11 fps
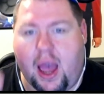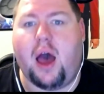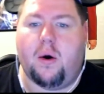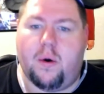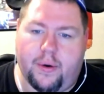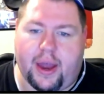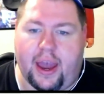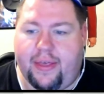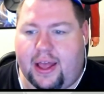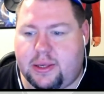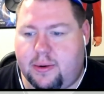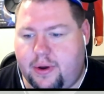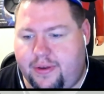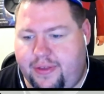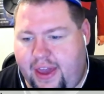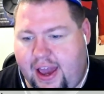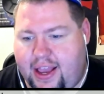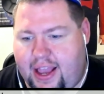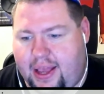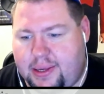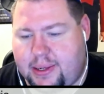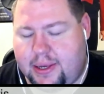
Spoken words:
oh, okay, that's a real thing, I guess.